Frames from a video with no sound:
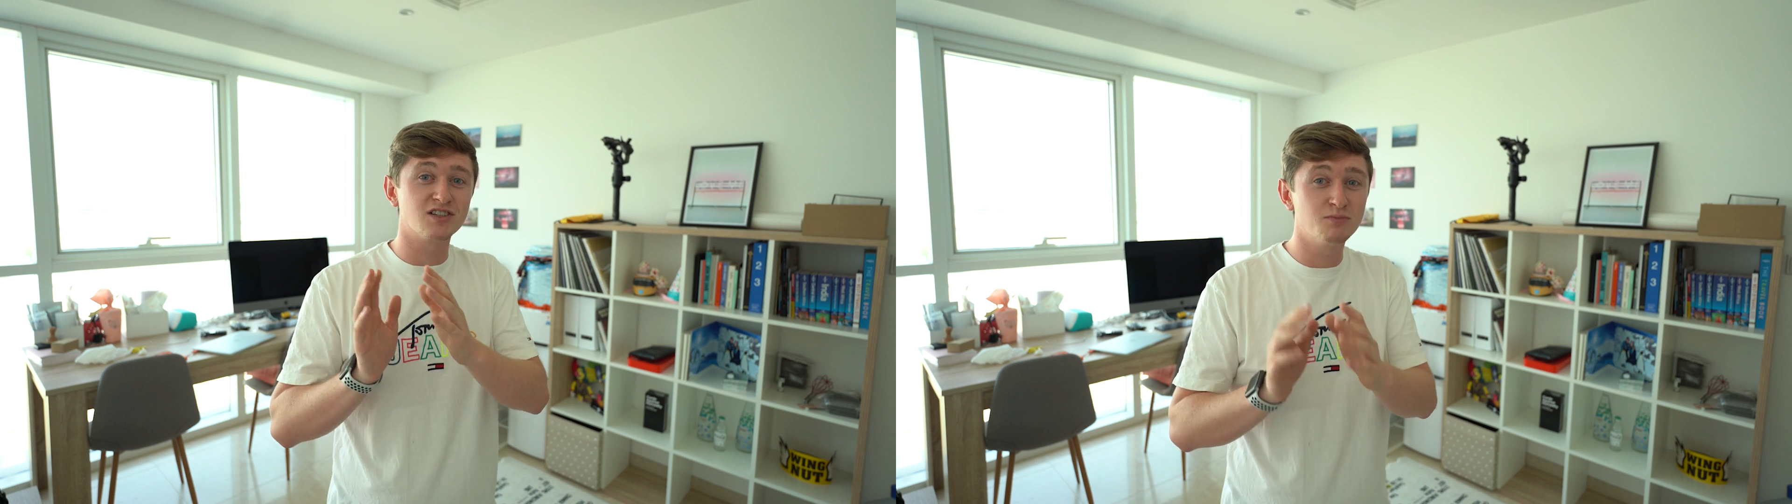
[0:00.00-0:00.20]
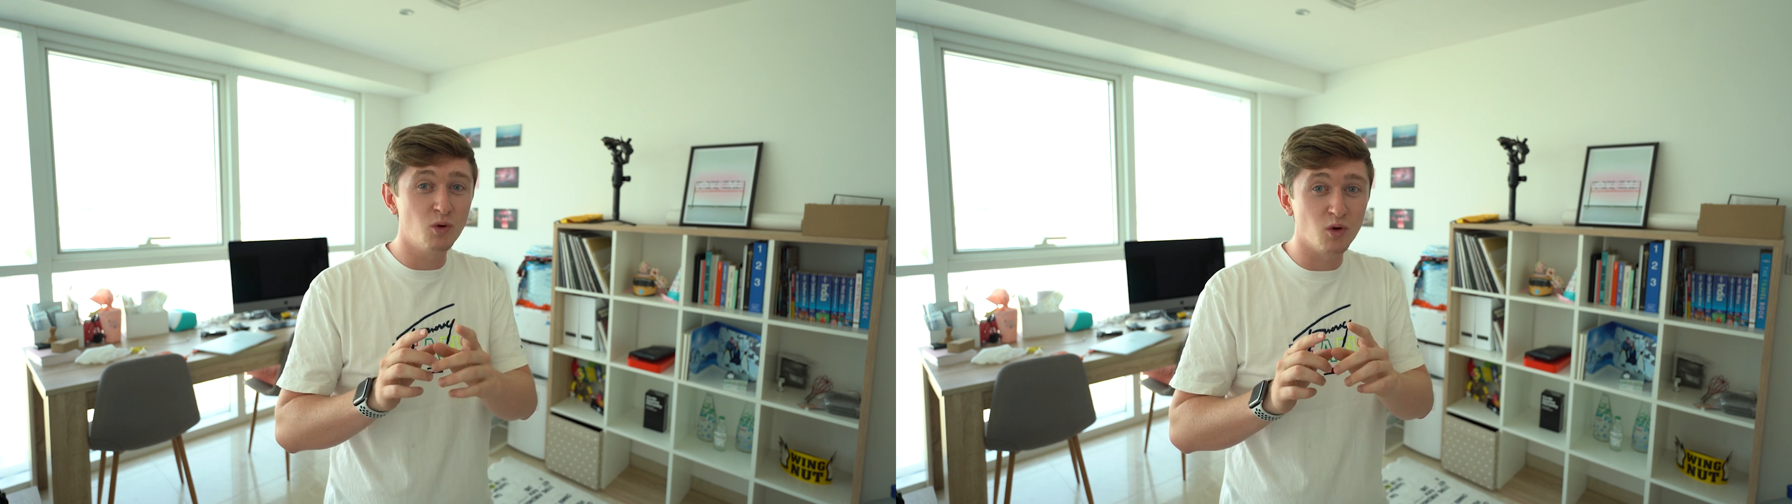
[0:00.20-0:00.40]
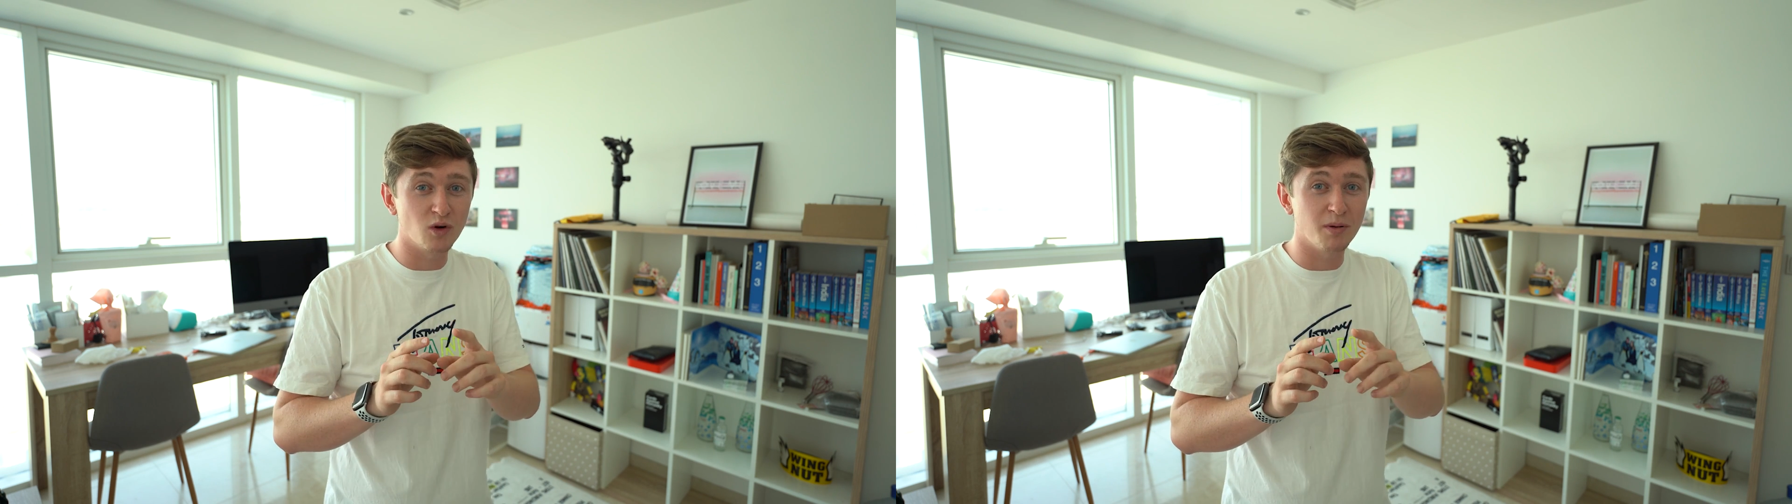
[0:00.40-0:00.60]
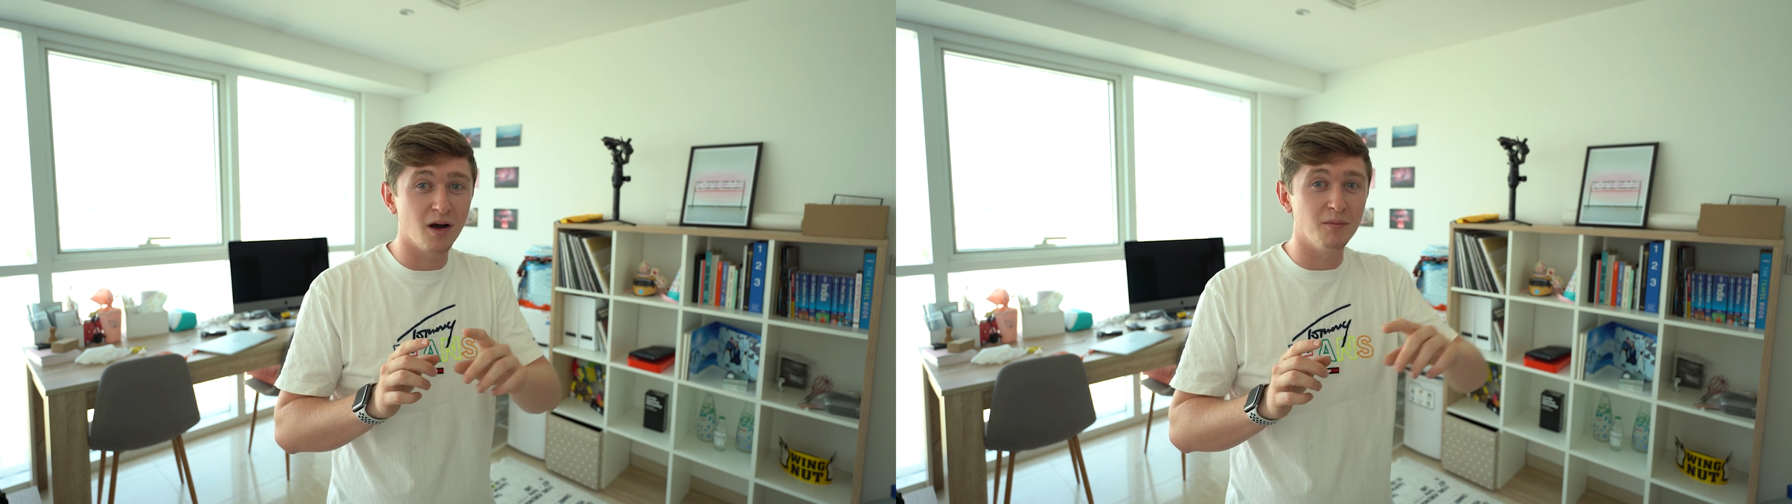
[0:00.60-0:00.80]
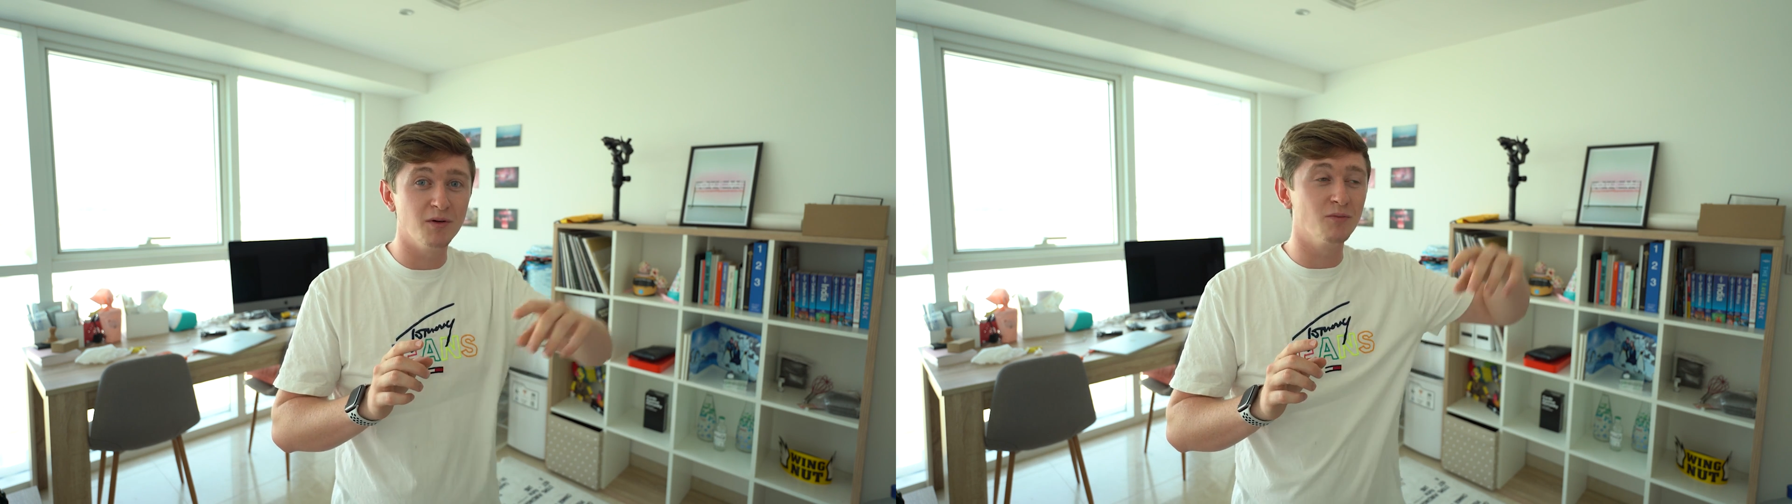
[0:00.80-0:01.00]
smaller
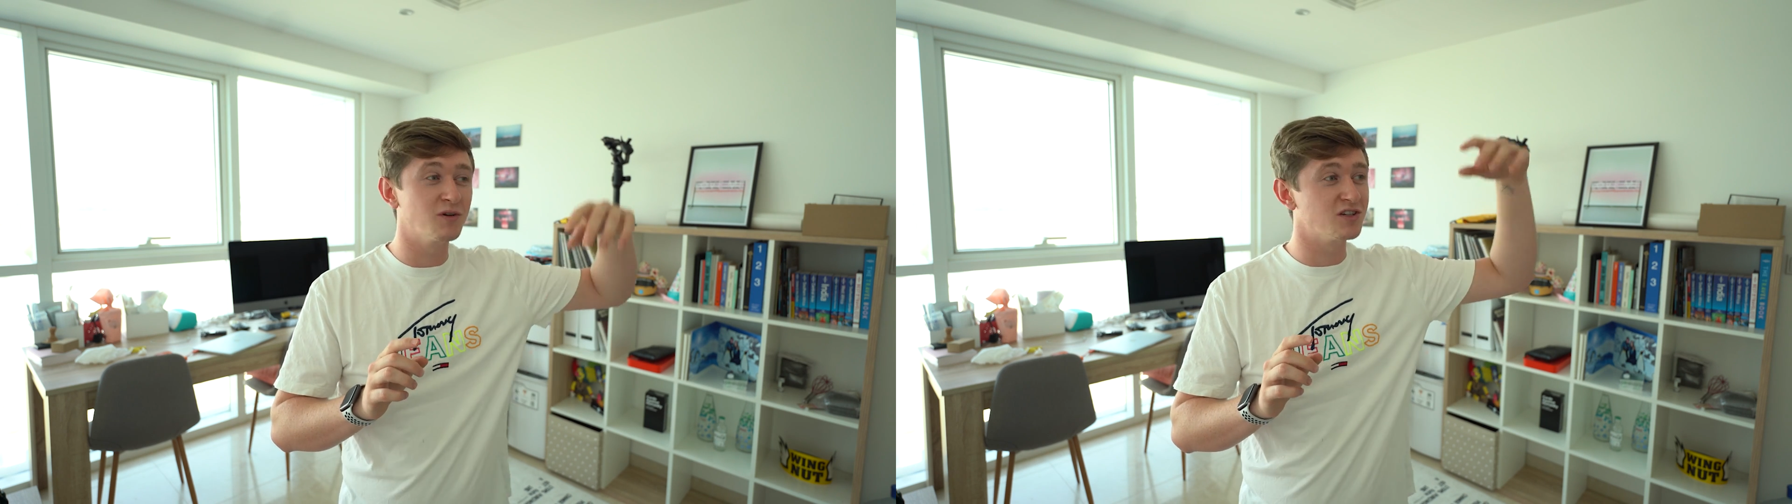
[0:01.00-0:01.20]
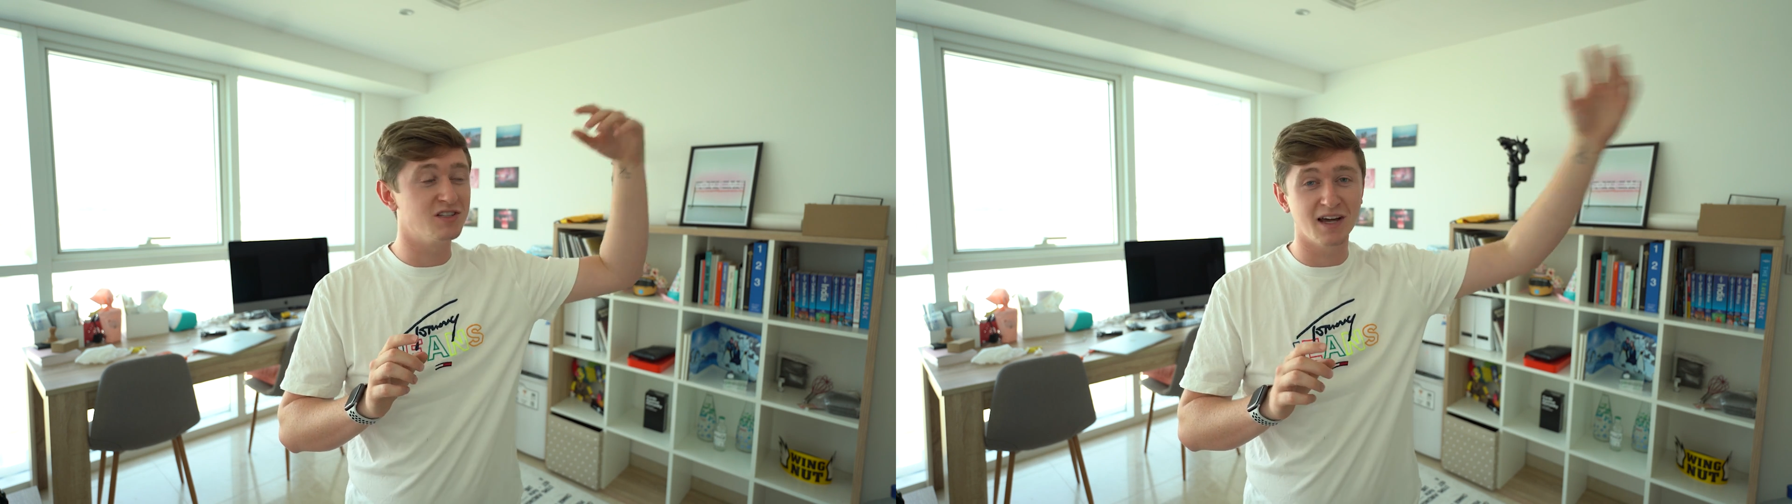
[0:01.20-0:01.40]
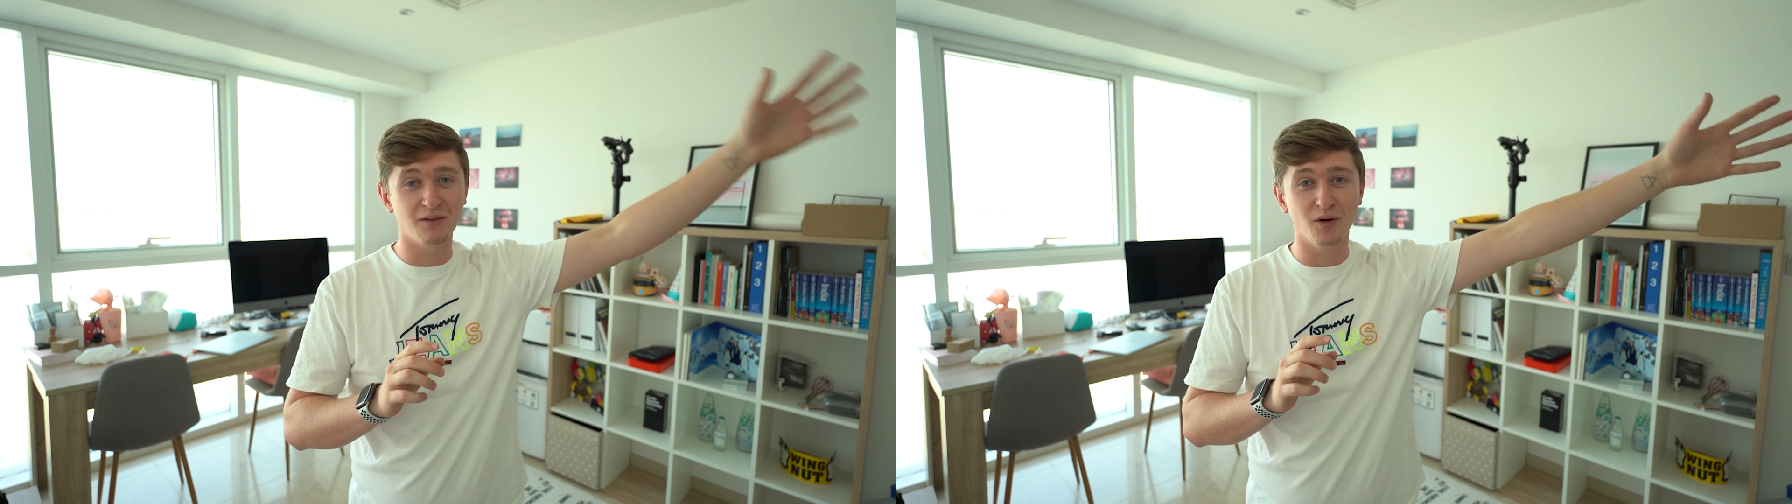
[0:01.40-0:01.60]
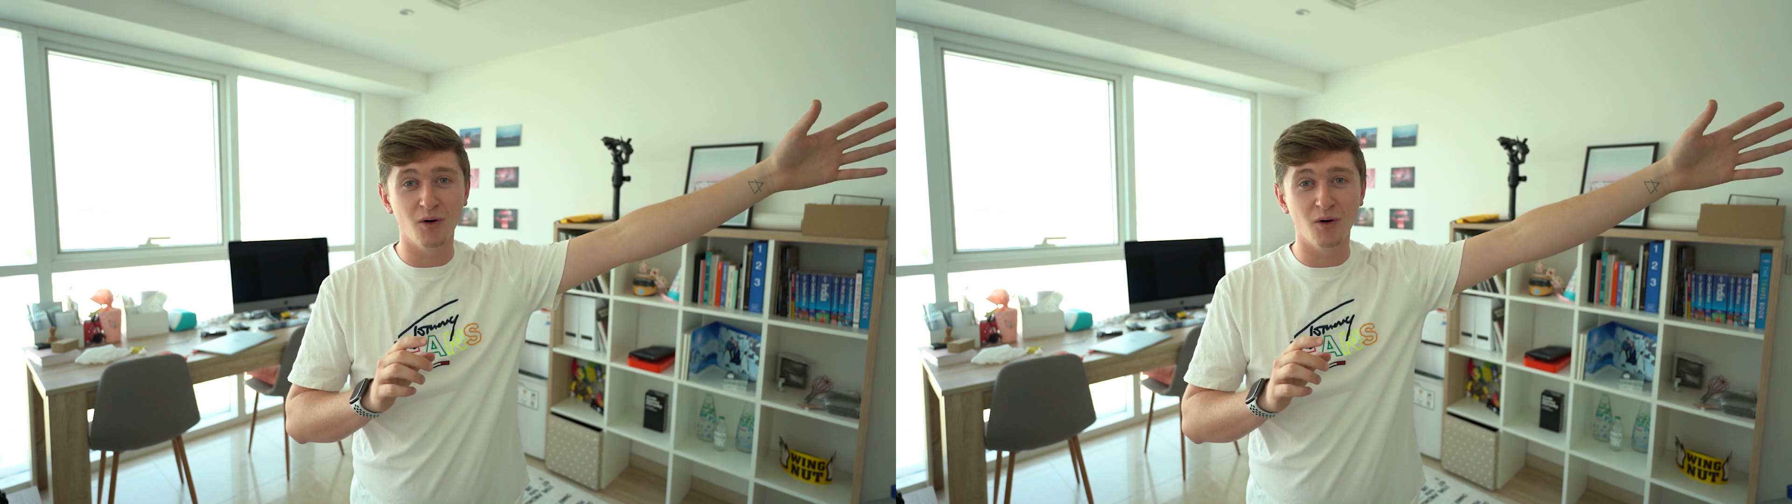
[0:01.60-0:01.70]
apartment, which is down the